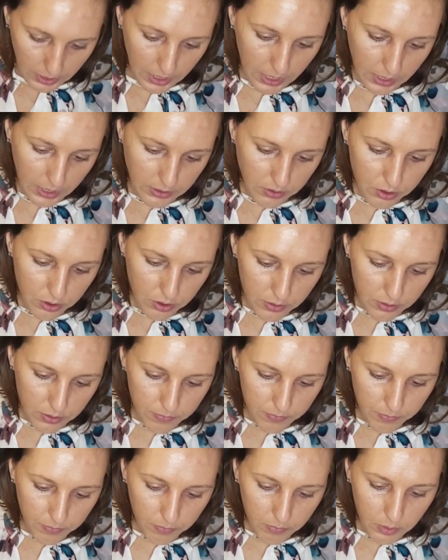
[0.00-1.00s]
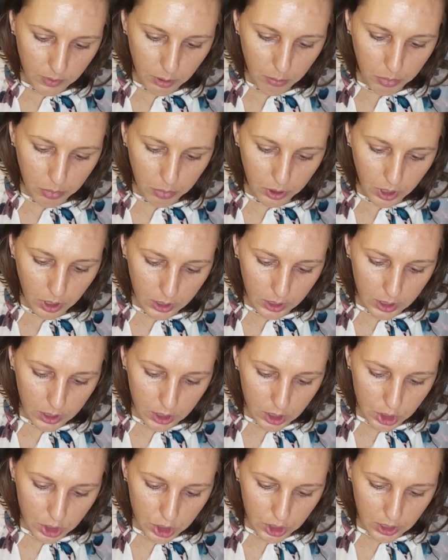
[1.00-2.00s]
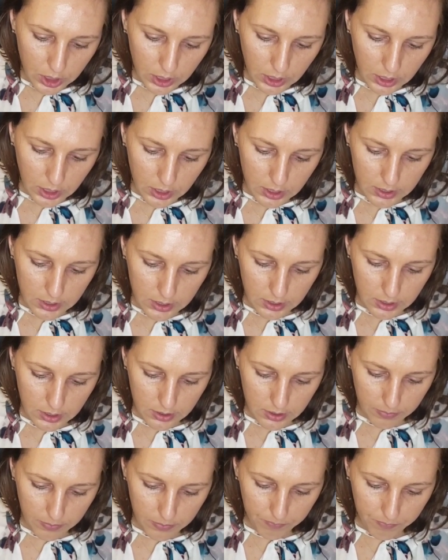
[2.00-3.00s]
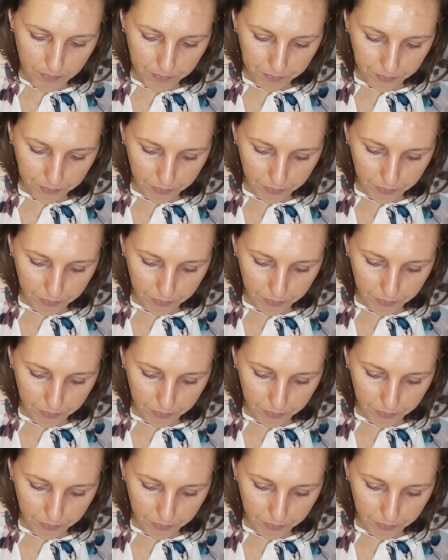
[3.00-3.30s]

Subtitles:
Answer. Blockage in the system.